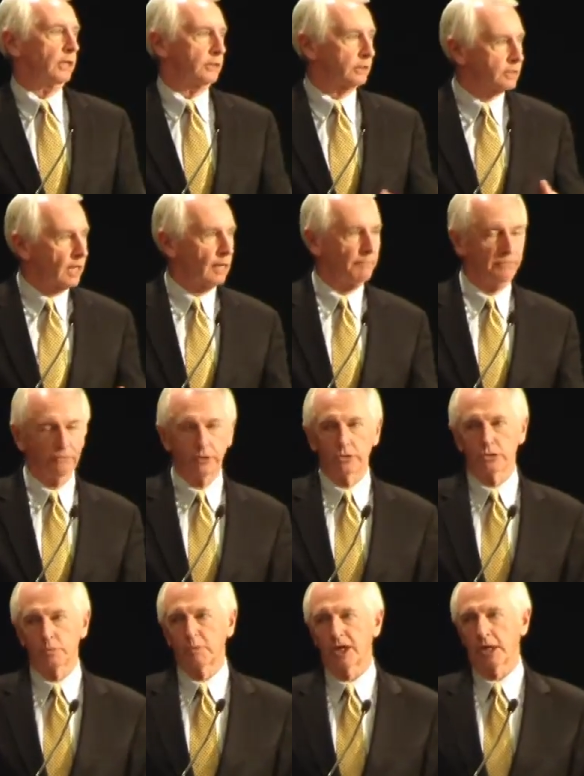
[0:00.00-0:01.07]
at the top of
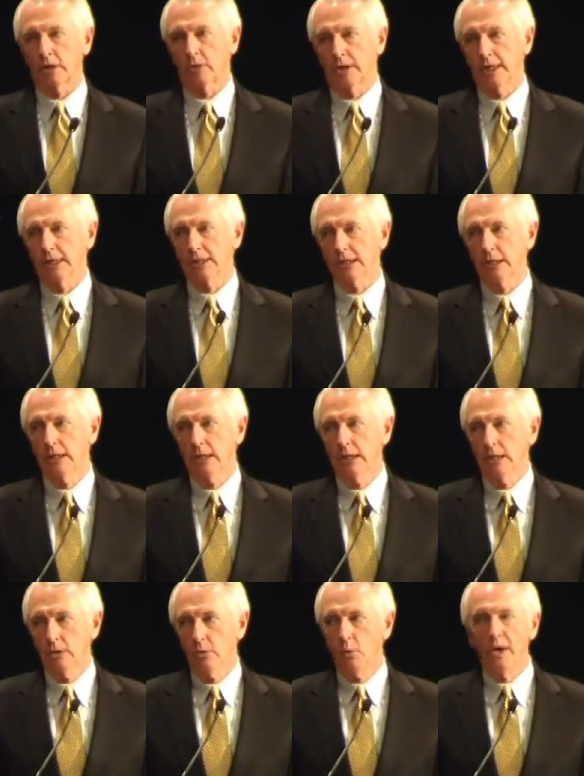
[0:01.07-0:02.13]
those priorities.
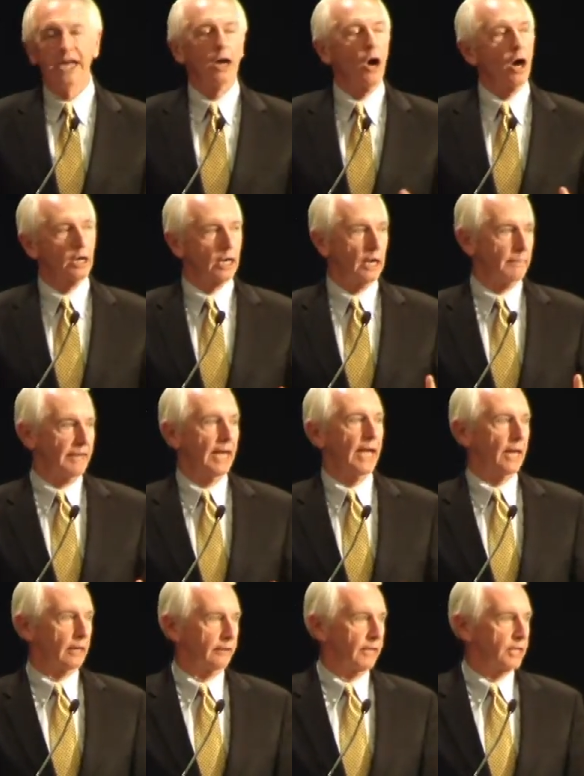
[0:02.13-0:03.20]
We are coming
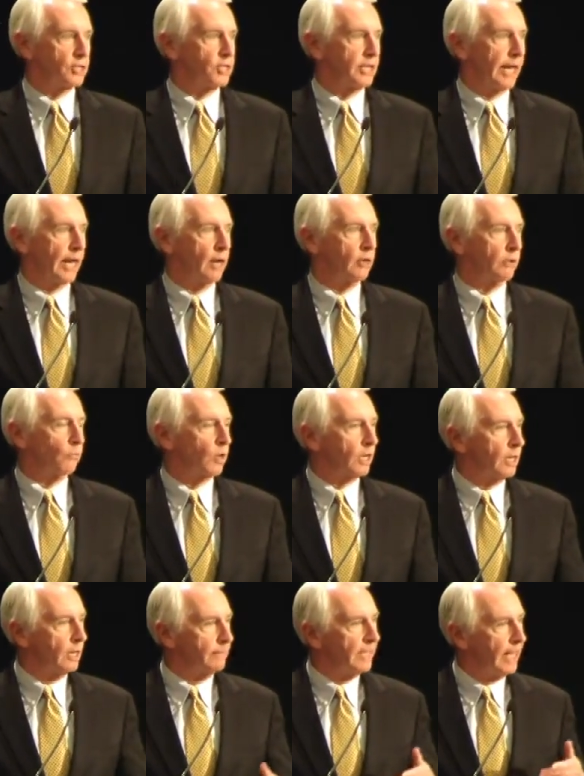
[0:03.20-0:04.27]
out of this now, and we're
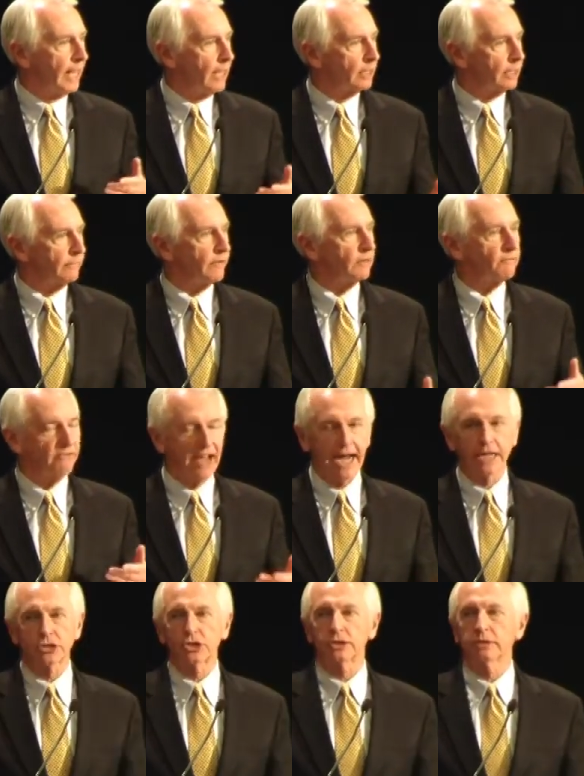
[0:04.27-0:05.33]
coming out of it
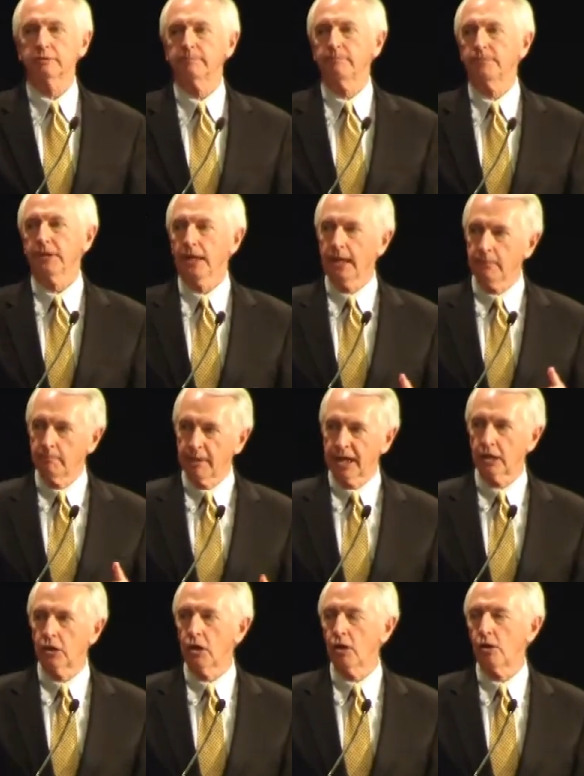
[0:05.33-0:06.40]
faster and
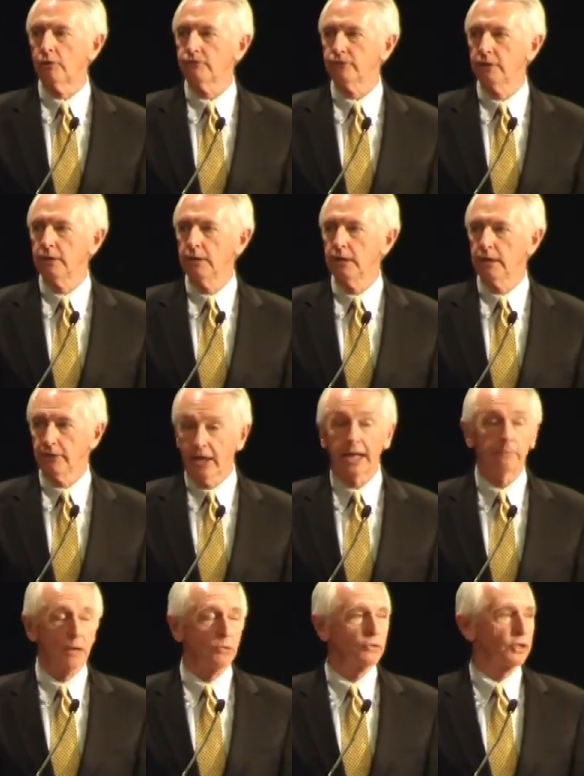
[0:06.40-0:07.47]
better off
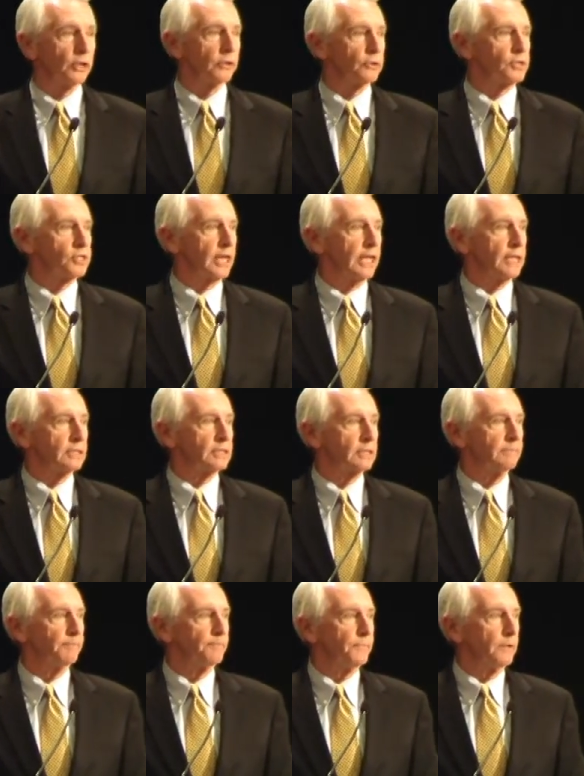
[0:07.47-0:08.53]
than most other states.
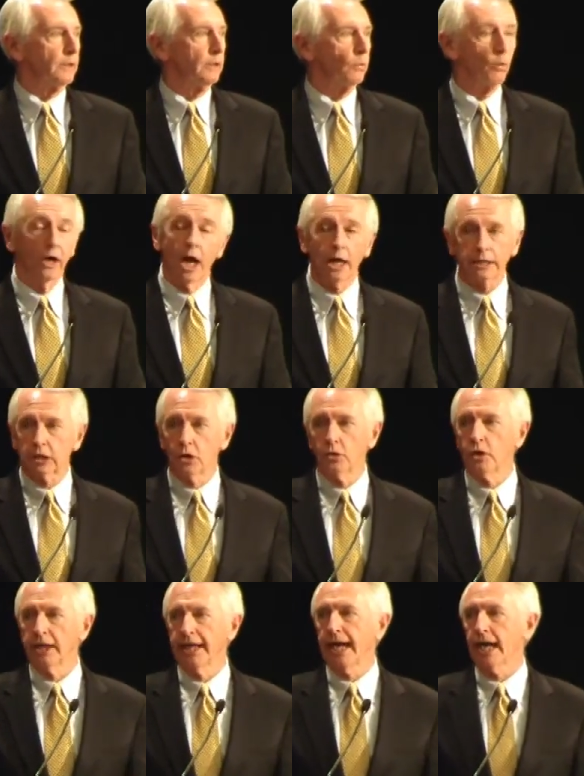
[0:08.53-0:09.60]
We're not
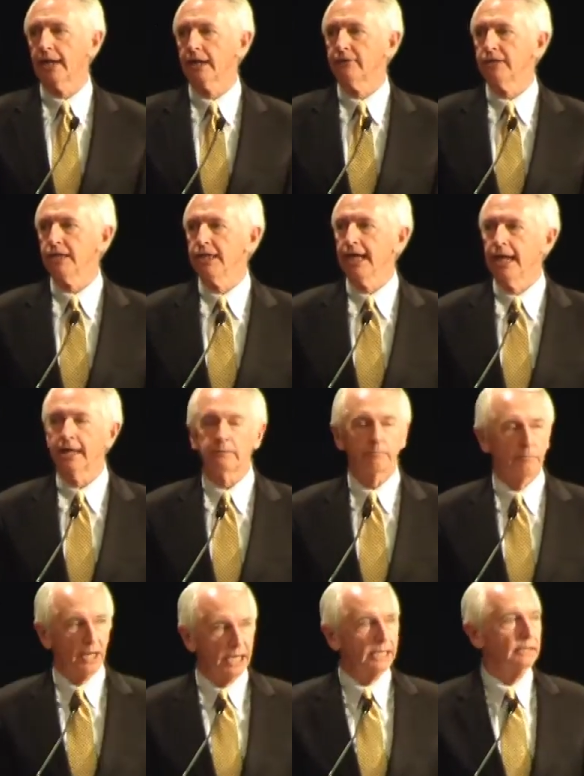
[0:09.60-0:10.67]
totally out of it yet,
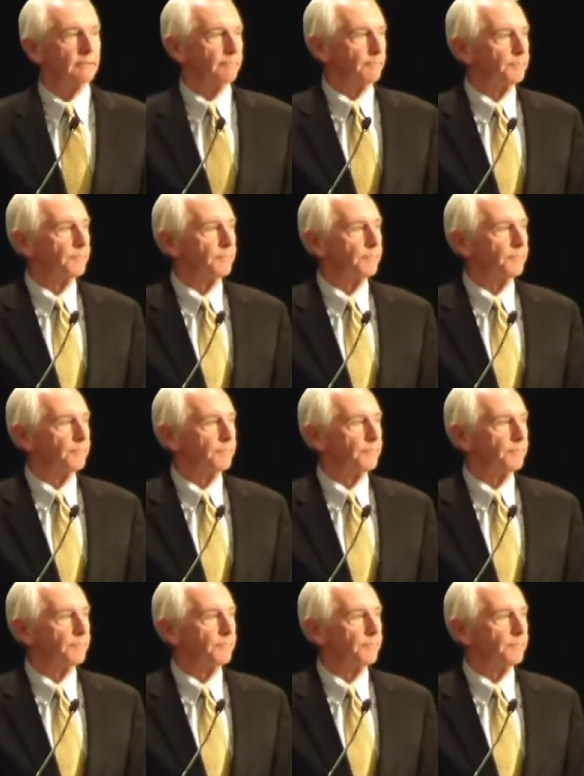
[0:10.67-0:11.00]
but